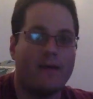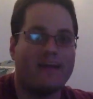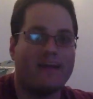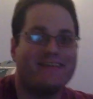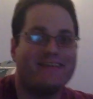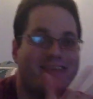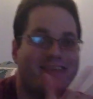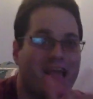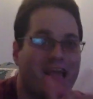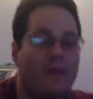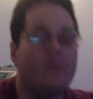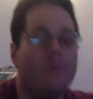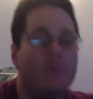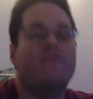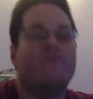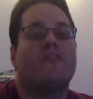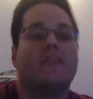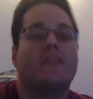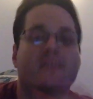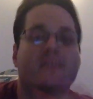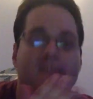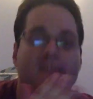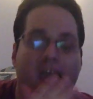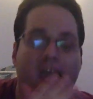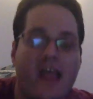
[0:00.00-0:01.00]
I can't wait for
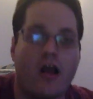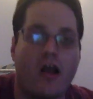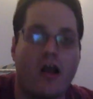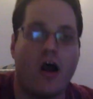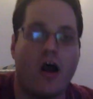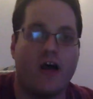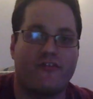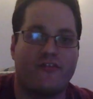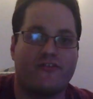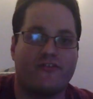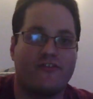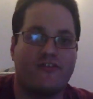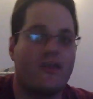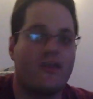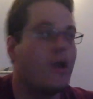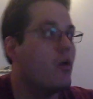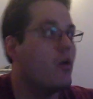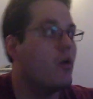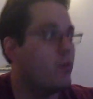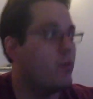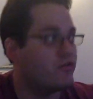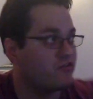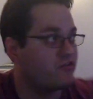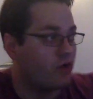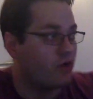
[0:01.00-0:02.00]
the chaos,
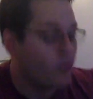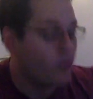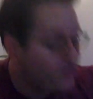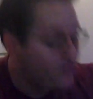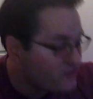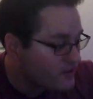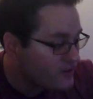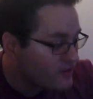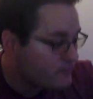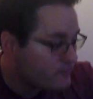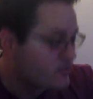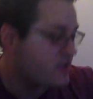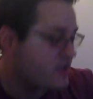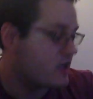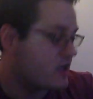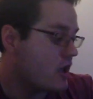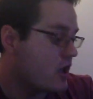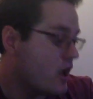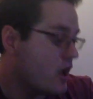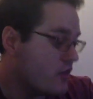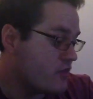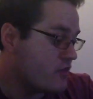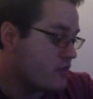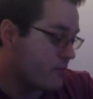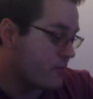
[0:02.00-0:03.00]
which it already seems like
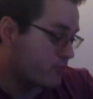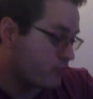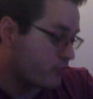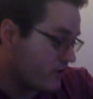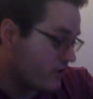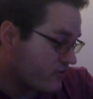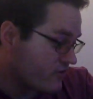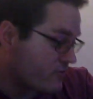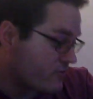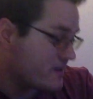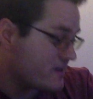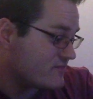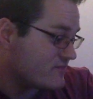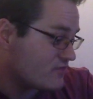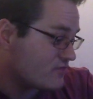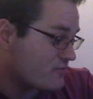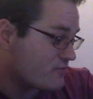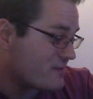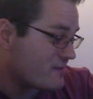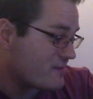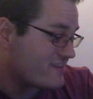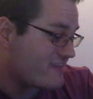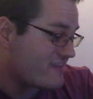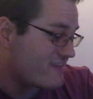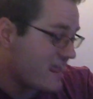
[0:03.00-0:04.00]
the prince might have just
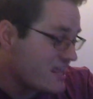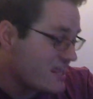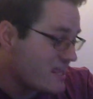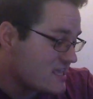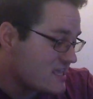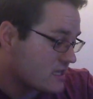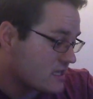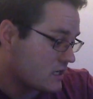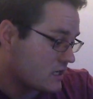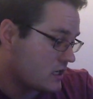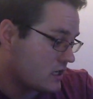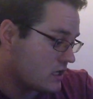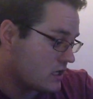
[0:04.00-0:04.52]
been taken.